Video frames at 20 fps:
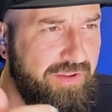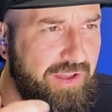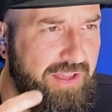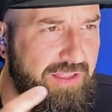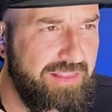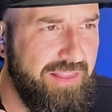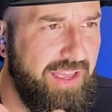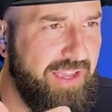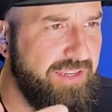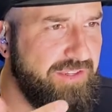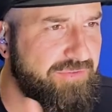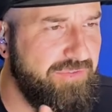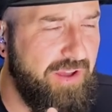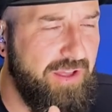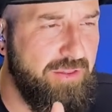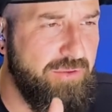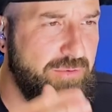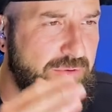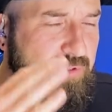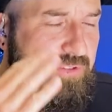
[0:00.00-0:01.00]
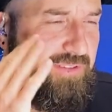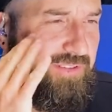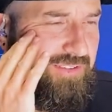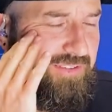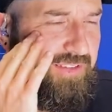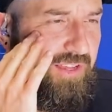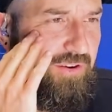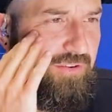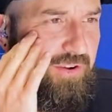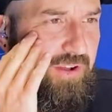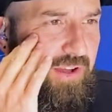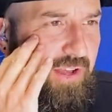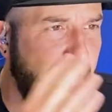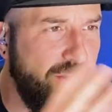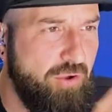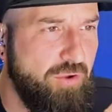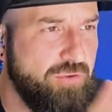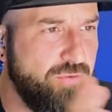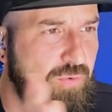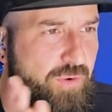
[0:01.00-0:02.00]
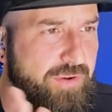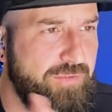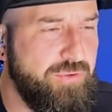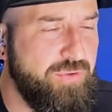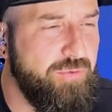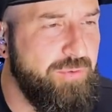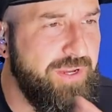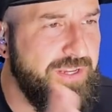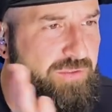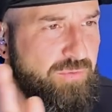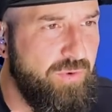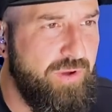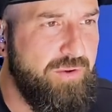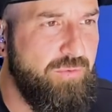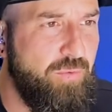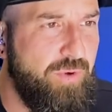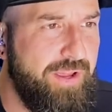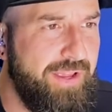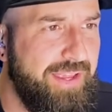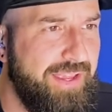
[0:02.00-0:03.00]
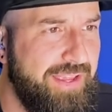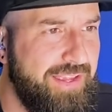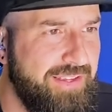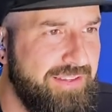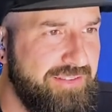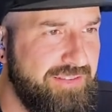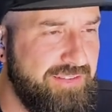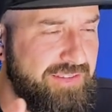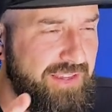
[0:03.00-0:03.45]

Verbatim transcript: likes, followers, etc., goes one of two ways. One way is